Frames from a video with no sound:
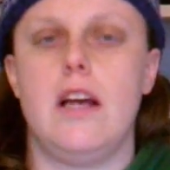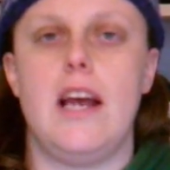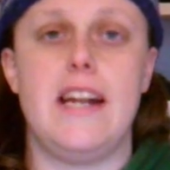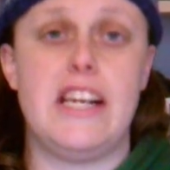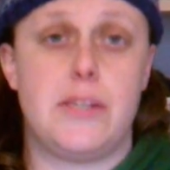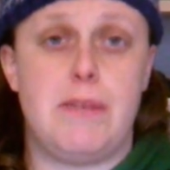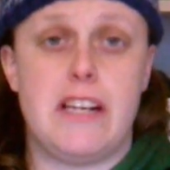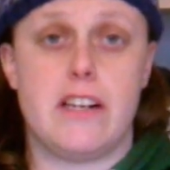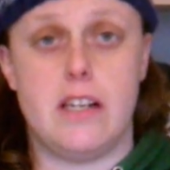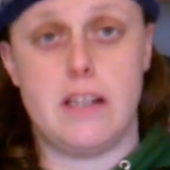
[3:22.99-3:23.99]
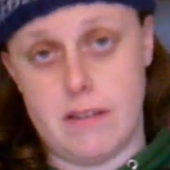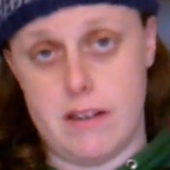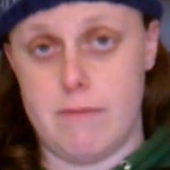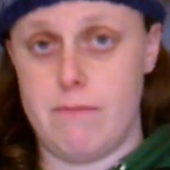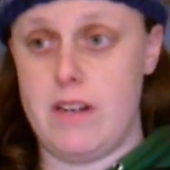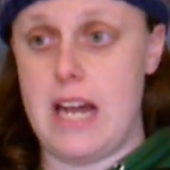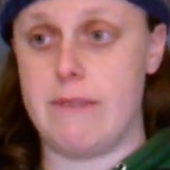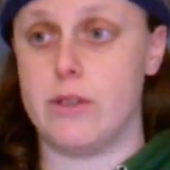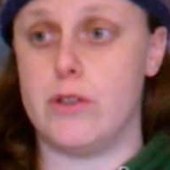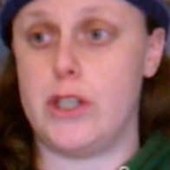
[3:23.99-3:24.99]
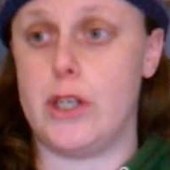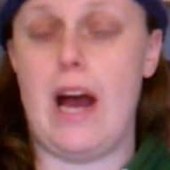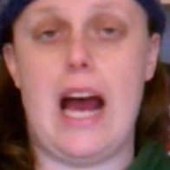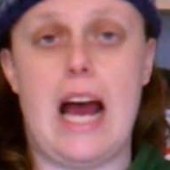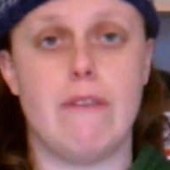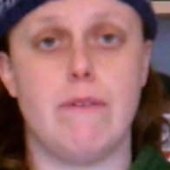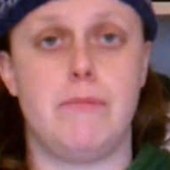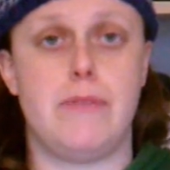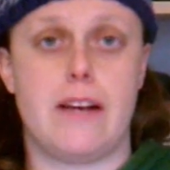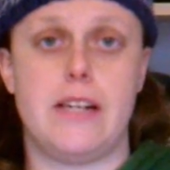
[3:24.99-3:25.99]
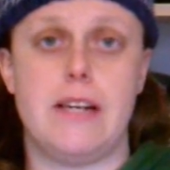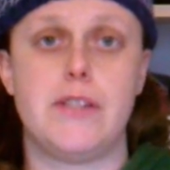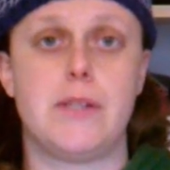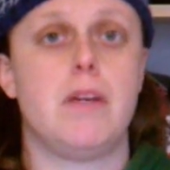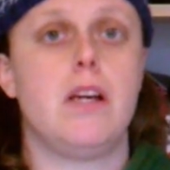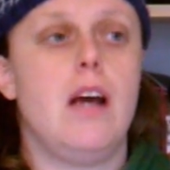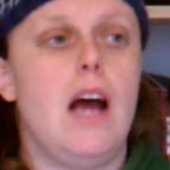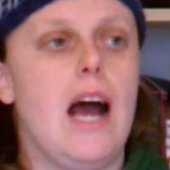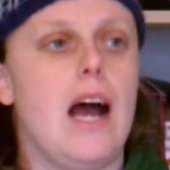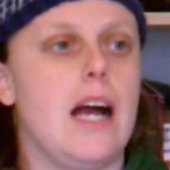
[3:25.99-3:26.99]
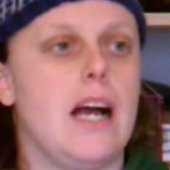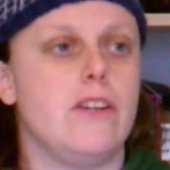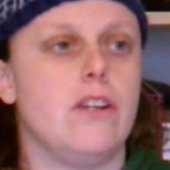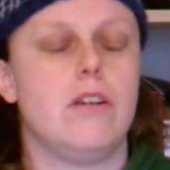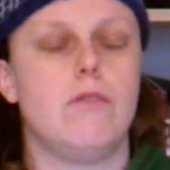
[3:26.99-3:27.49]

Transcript: In each particular level you have objectives, and